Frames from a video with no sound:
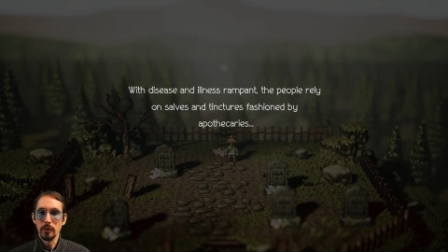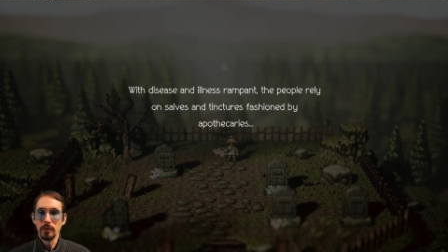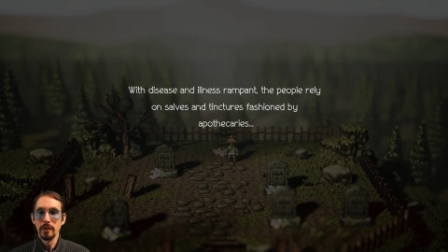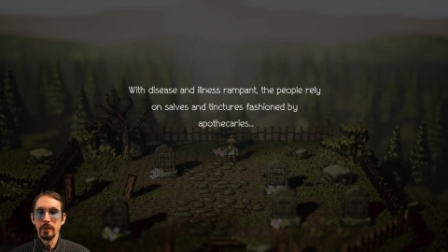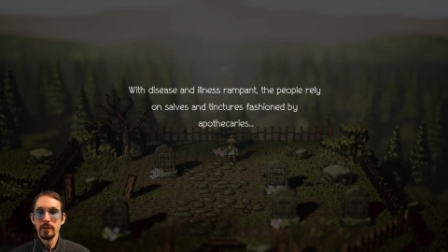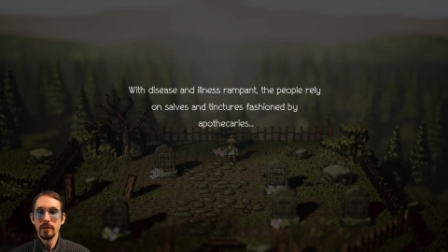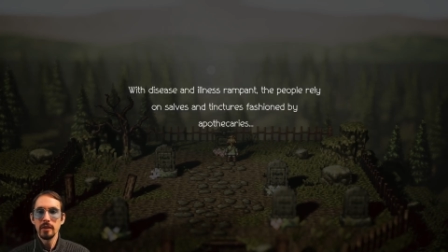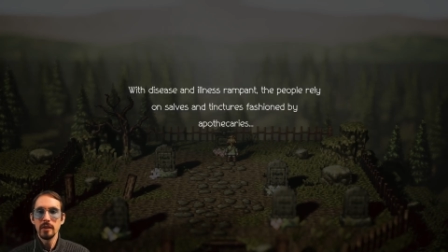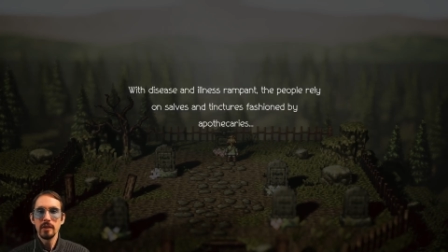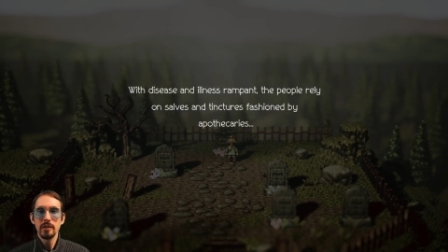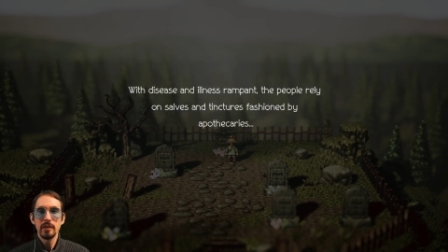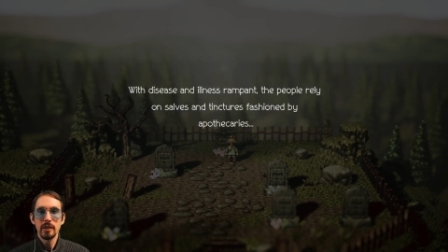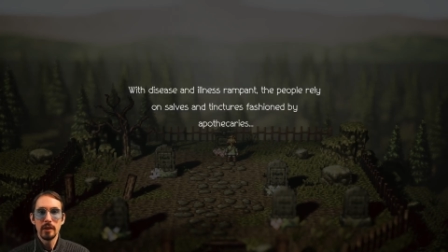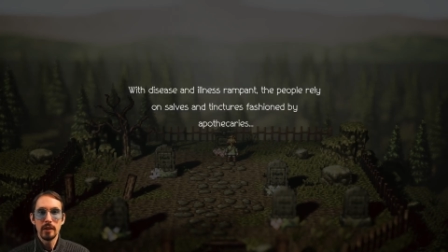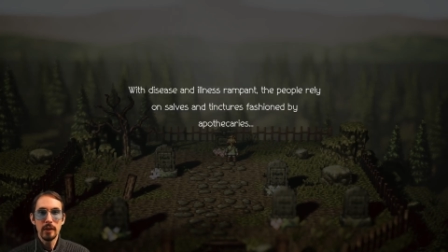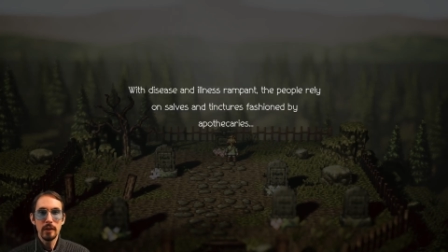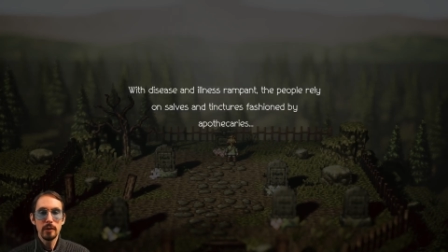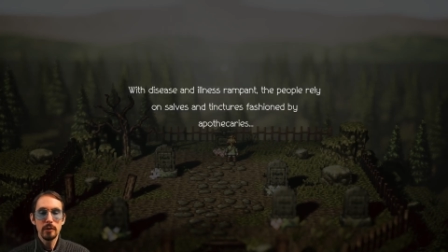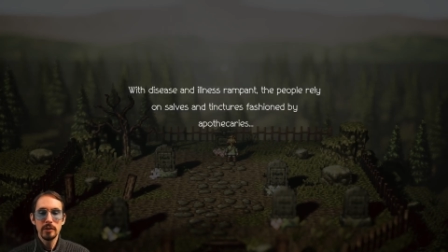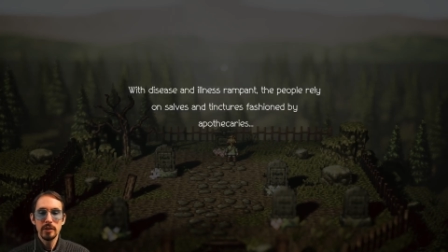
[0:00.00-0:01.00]
With the disease
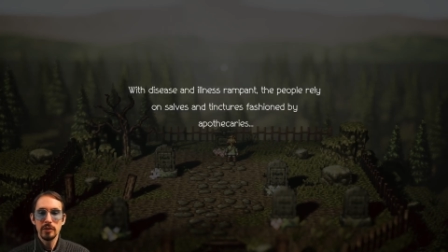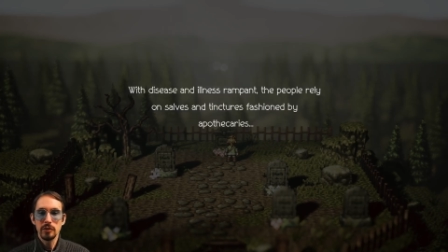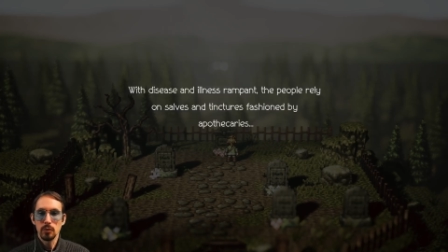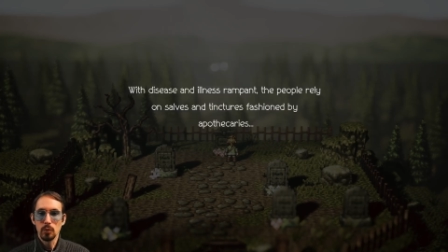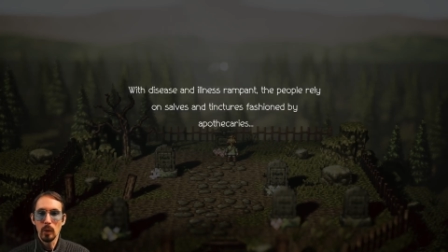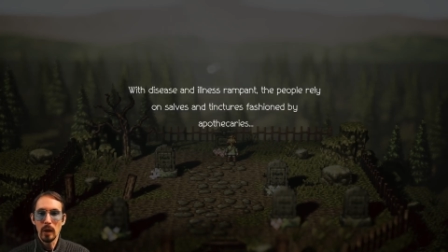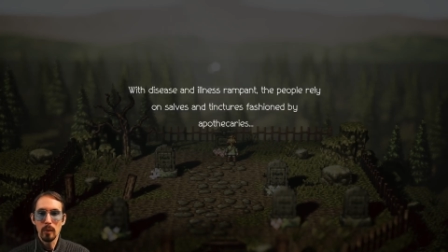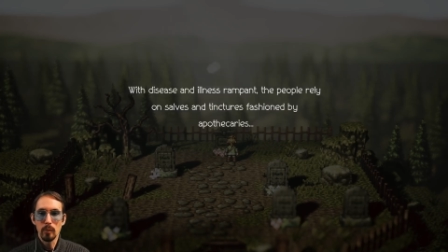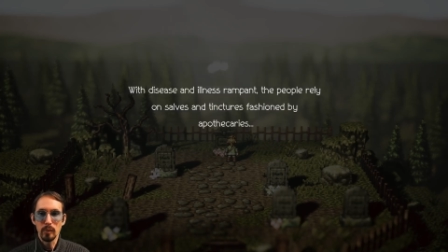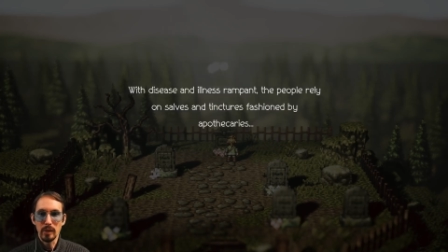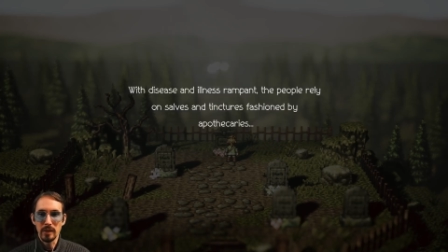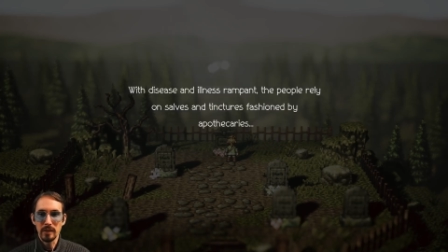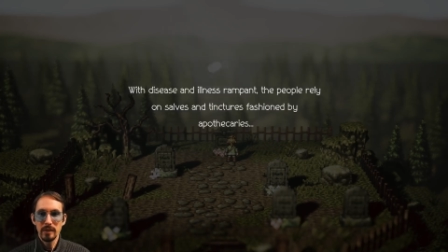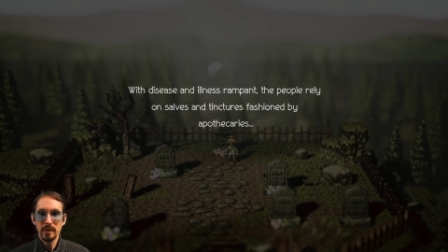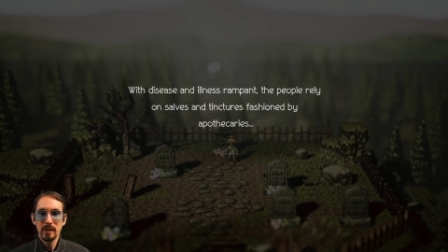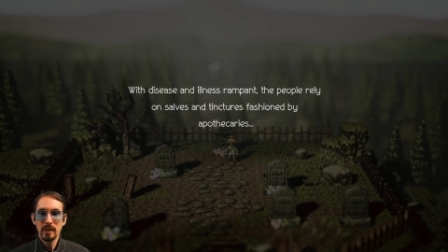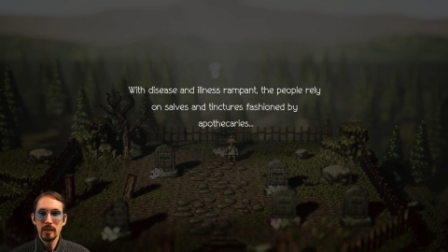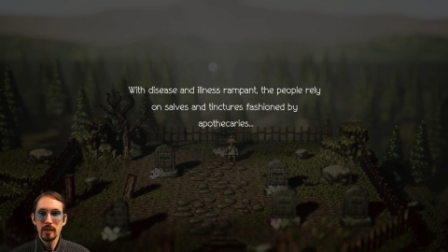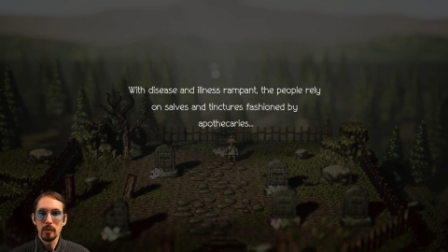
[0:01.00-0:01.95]
and illness rampant,